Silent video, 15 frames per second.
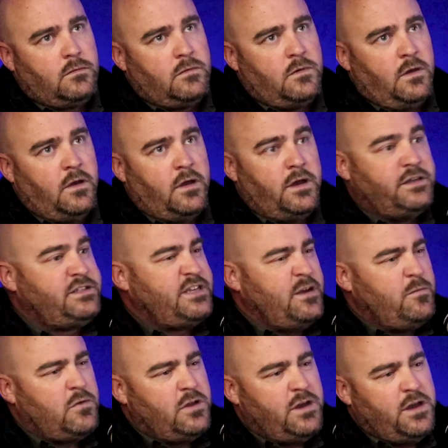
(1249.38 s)
the
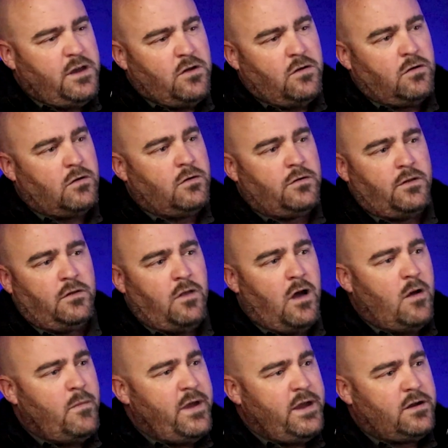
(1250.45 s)
assembly or the
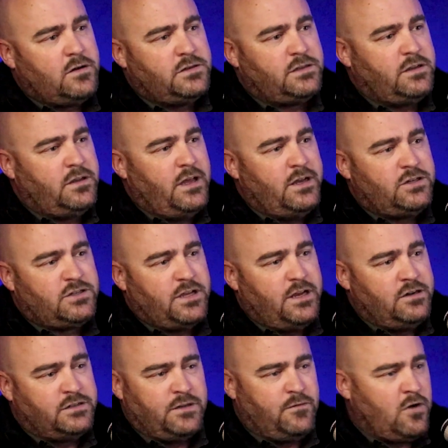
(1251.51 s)
lawmakers, the
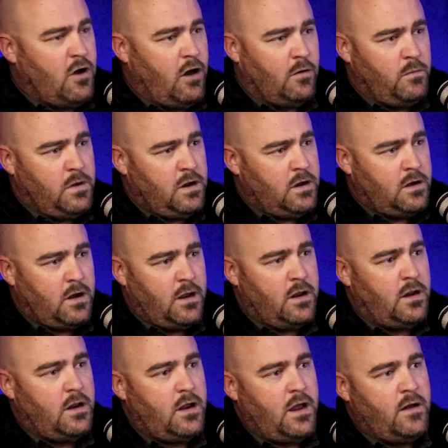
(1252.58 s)
legislators have called me
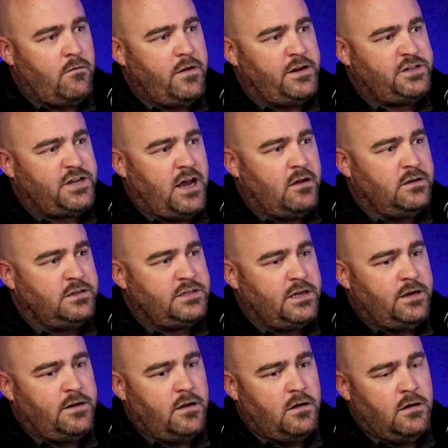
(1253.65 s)
and reached out and
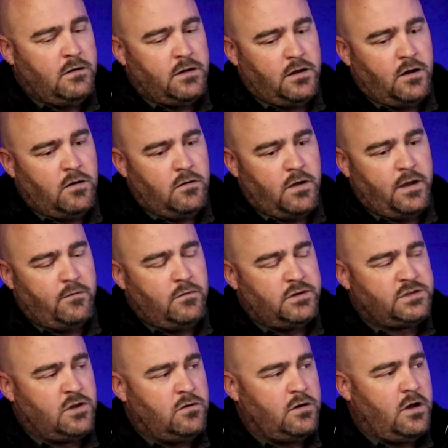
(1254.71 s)
said, no, hey,
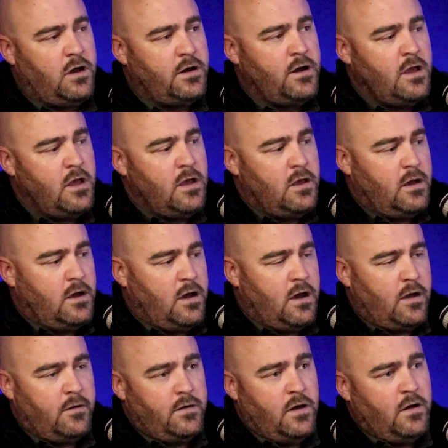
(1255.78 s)
what's going on?
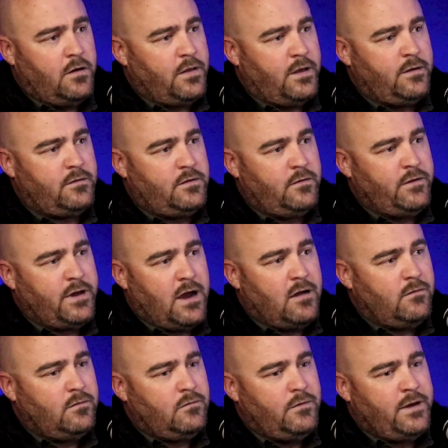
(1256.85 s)
No, we
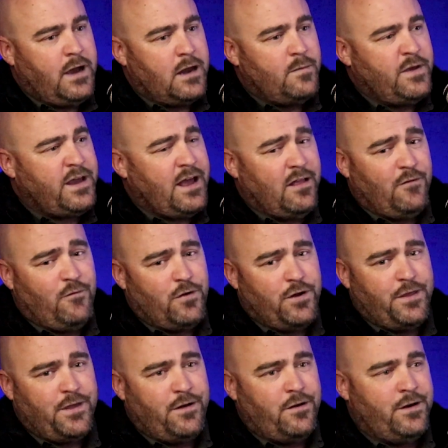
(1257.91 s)
got them in
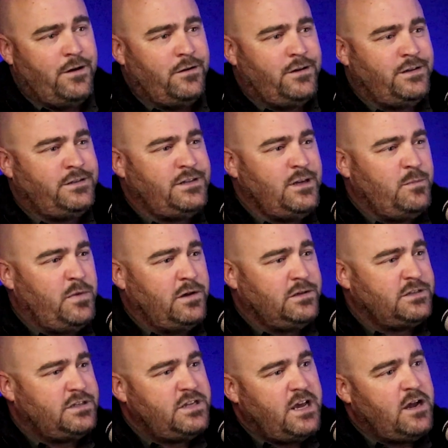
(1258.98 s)
California that are introducing
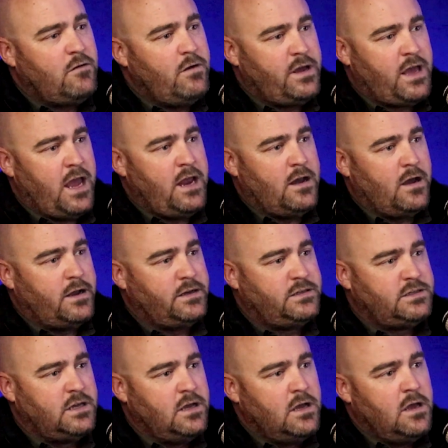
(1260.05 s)
bills to take away
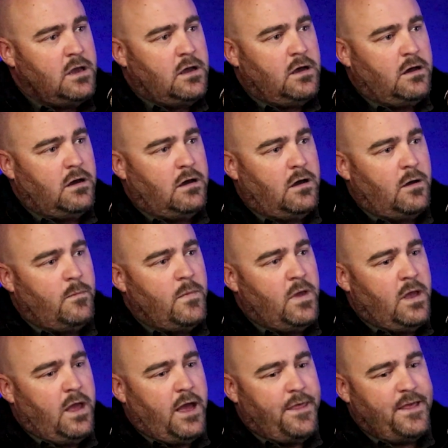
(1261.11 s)
canines. And
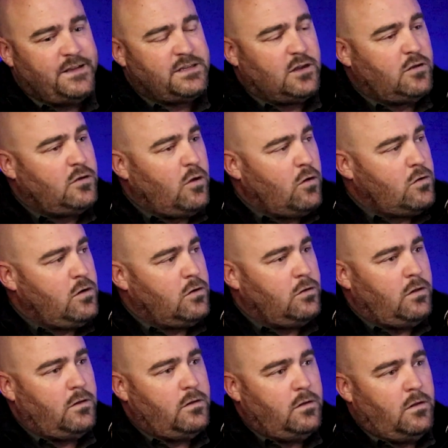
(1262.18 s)
that's a
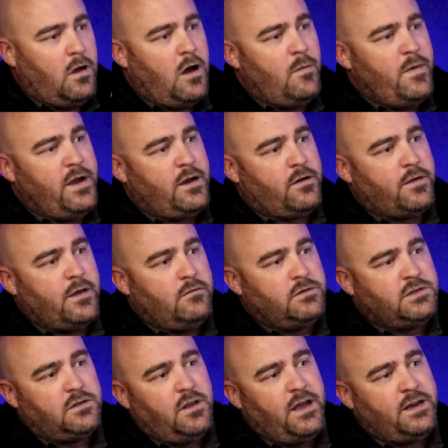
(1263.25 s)
local lawmaker that
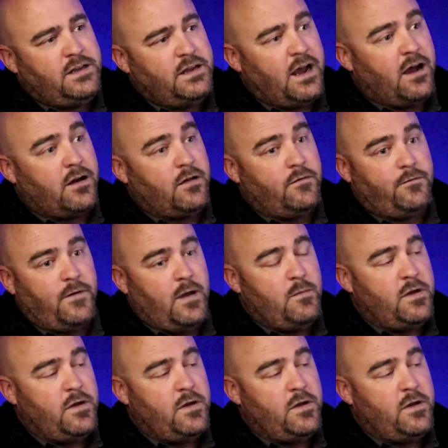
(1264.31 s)
was elected out of,